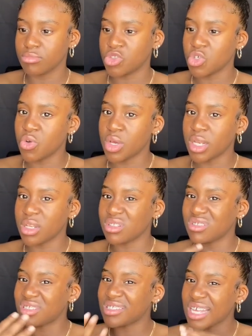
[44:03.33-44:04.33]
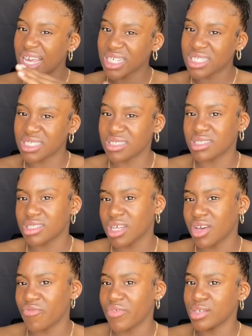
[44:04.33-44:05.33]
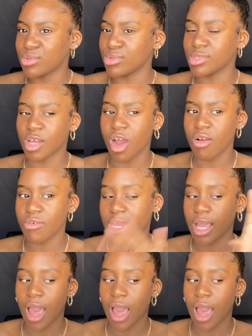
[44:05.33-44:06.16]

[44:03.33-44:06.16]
doing sex and stuff and who was already